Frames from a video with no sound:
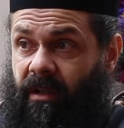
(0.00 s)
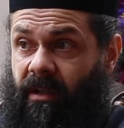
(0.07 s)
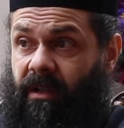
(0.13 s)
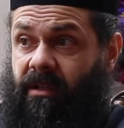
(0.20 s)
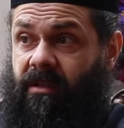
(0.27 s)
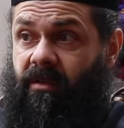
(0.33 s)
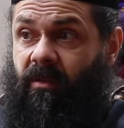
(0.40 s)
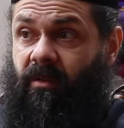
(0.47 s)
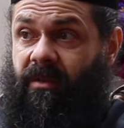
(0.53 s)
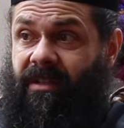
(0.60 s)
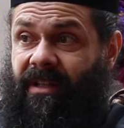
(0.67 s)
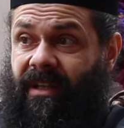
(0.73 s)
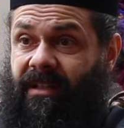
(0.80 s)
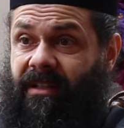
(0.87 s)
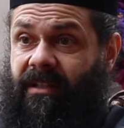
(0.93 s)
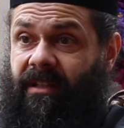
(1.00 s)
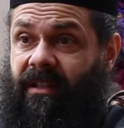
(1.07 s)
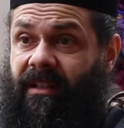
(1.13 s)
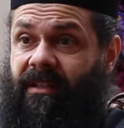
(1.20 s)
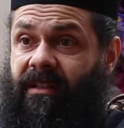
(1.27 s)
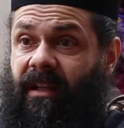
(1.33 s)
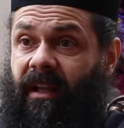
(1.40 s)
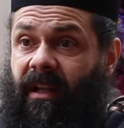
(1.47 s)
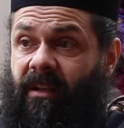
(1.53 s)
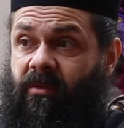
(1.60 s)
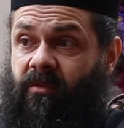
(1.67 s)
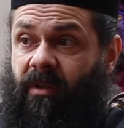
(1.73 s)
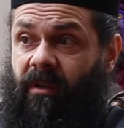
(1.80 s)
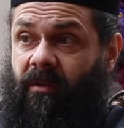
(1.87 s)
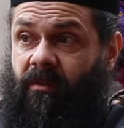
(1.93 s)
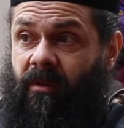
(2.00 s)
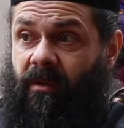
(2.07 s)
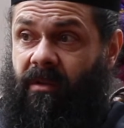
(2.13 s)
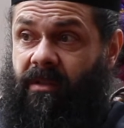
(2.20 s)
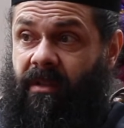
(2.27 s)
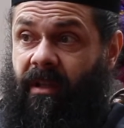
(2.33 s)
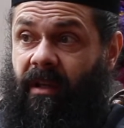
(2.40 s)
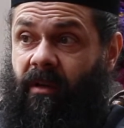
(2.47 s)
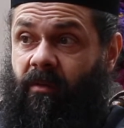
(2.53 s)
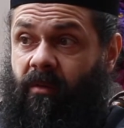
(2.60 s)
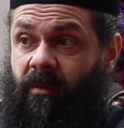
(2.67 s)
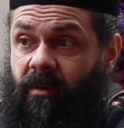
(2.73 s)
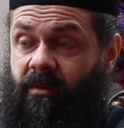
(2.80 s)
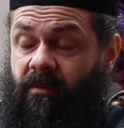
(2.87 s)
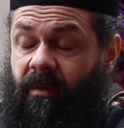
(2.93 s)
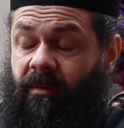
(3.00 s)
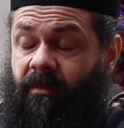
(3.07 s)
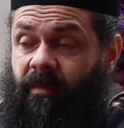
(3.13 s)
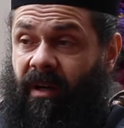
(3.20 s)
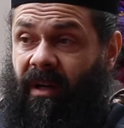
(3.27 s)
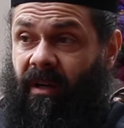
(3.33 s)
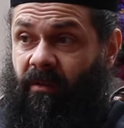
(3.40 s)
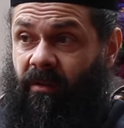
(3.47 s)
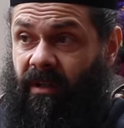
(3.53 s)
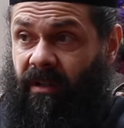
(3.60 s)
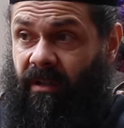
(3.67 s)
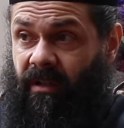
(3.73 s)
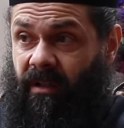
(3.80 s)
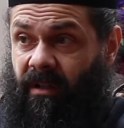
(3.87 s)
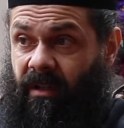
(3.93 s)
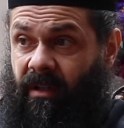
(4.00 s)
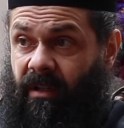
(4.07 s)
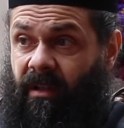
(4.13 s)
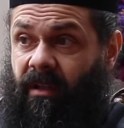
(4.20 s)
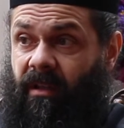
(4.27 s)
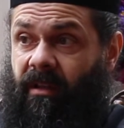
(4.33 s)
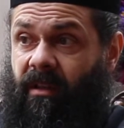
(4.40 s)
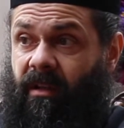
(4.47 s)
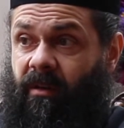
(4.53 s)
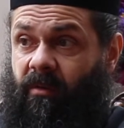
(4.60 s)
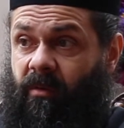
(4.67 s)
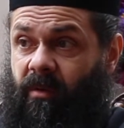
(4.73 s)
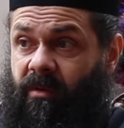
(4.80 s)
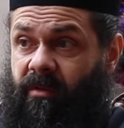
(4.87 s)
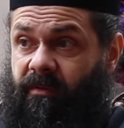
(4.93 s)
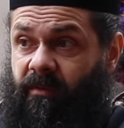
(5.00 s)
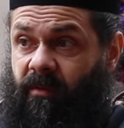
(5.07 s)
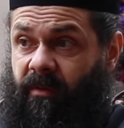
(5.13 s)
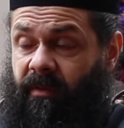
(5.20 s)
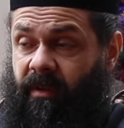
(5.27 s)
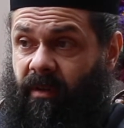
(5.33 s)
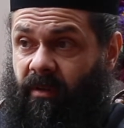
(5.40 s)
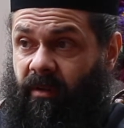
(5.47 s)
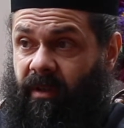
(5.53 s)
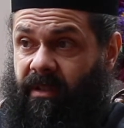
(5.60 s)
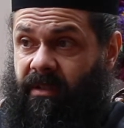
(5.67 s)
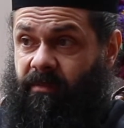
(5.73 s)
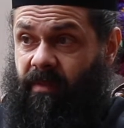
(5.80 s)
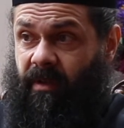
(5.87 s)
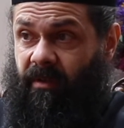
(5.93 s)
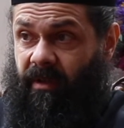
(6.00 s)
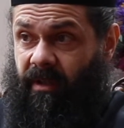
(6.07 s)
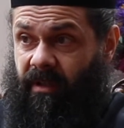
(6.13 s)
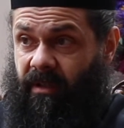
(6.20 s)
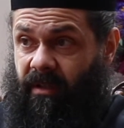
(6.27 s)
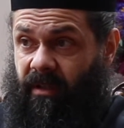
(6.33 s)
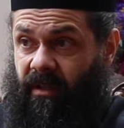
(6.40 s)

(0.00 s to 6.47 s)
It's not just intellectual words, they are words with power. They are words full of the Holy Spirit.